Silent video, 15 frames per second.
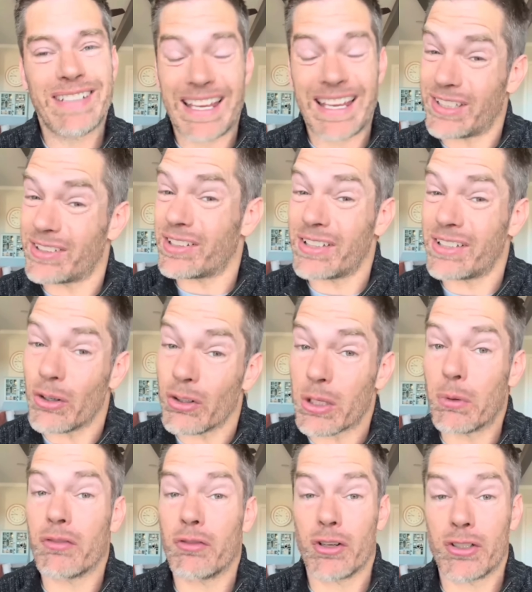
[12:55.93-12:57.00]
He's not
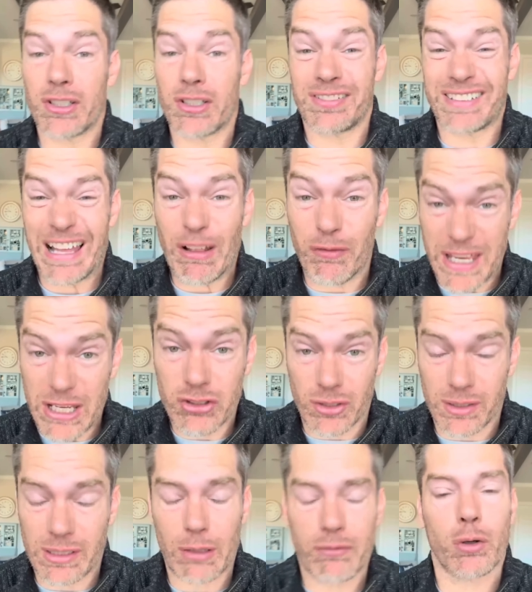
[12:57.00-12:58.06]
necessarily referring to
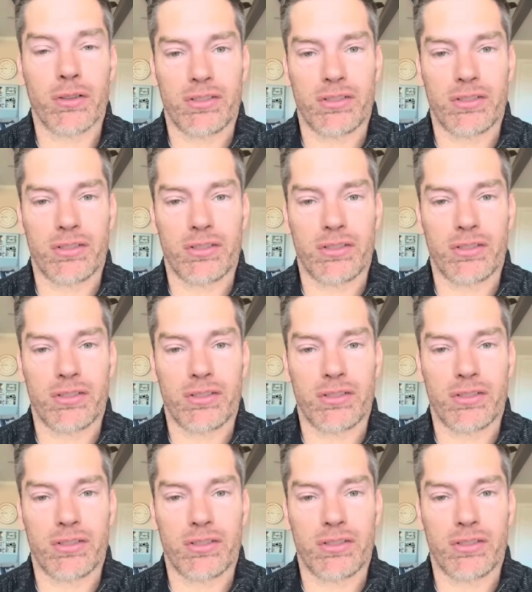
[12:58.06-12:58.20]
salvation.